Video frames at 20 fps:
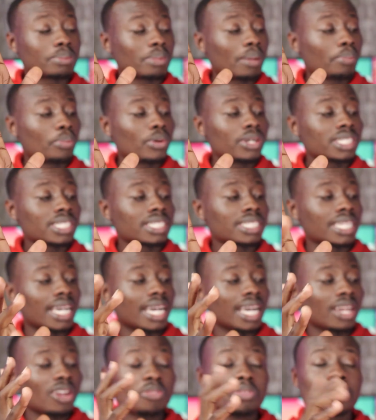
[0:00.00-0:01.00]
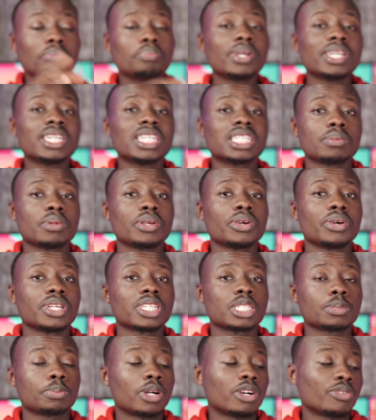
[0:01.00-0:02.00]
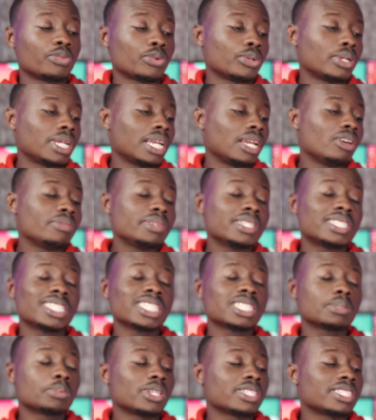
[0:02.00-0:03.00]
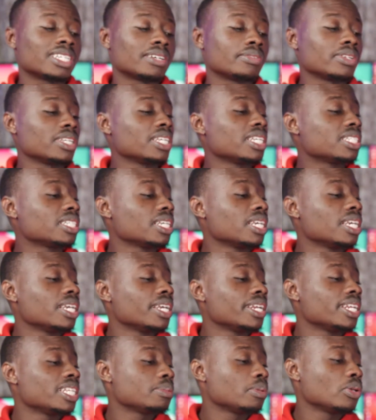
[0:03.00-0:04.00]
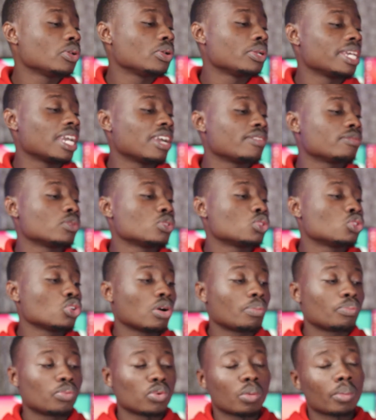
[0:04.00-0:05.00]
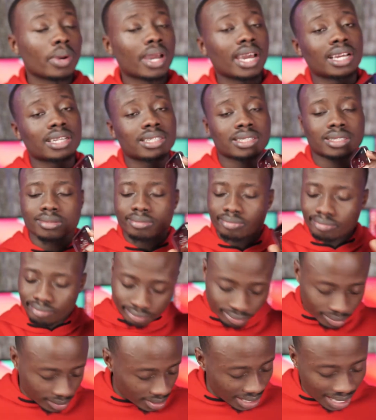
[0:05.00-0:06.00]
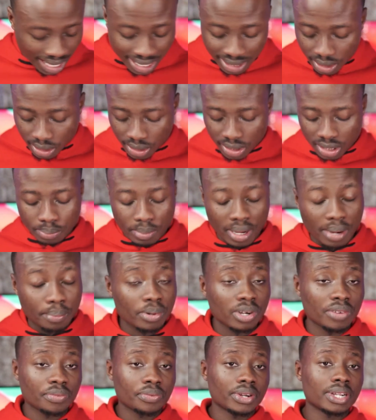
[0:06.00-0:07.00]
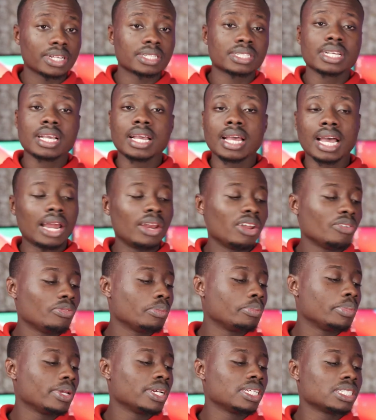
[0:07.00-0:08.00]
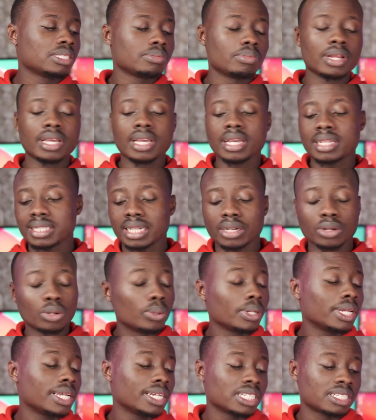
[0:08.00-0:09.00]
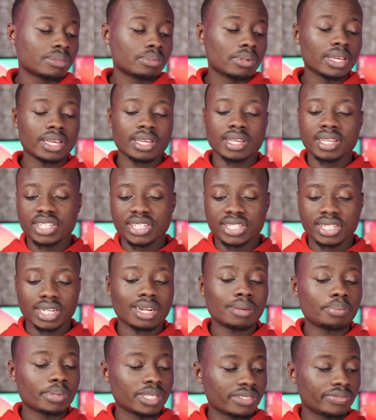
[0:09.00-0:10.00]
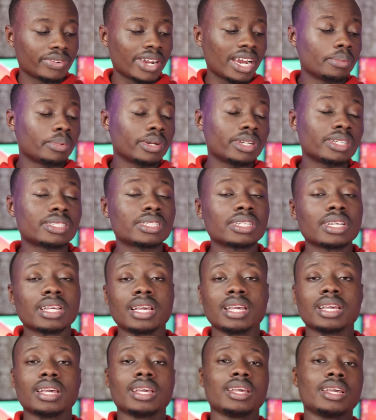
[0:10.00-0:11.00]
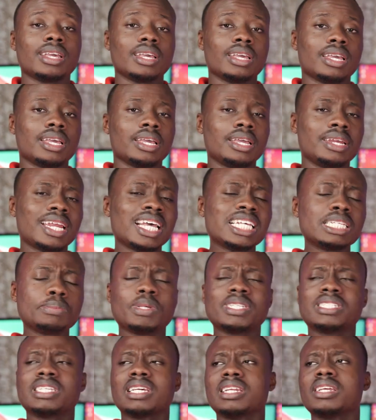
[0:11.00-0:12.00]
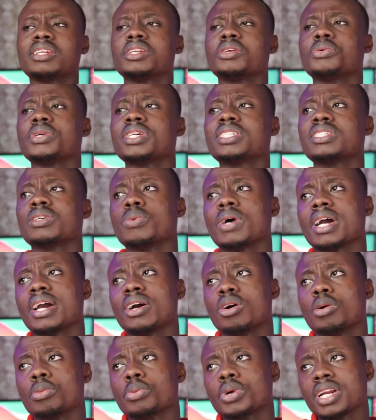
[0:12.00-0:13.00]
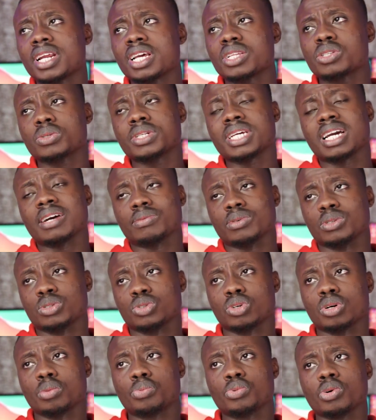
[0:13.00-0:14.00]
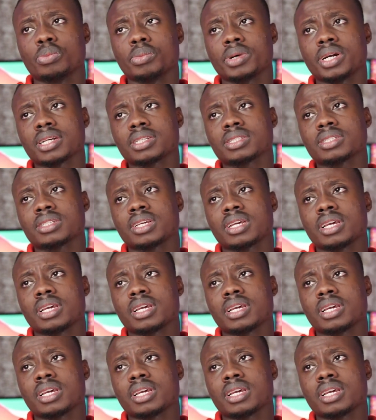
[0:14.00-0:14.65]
my point is that I love a big display on a smartphone. I love the 6.7-inch display on the iPhone 12 Pro Max. That's just my preference. I love a big display. It's an OLED display. It's sharp. It's vibrant. And that's basically the reason why I upgraded to the iPhone 12 Pro Max.